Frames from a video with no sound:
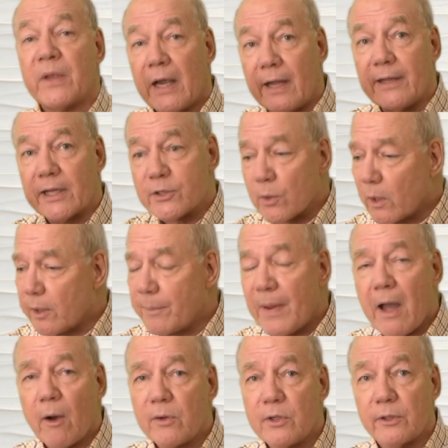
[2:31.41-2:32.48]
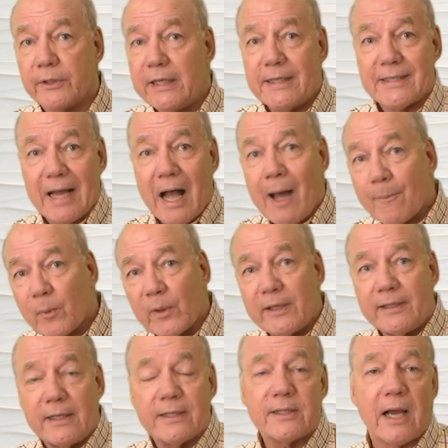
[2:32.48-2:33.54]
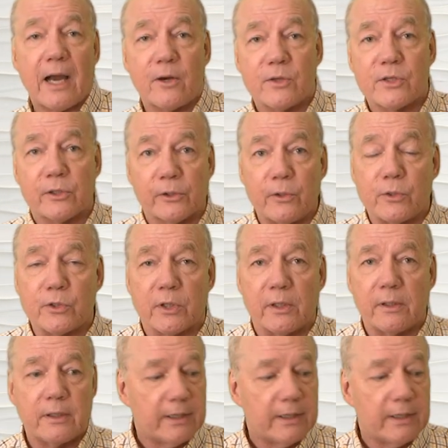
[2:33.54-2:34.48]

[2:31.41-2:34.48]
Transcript: and that's all the power you'll need to operate the entire solution.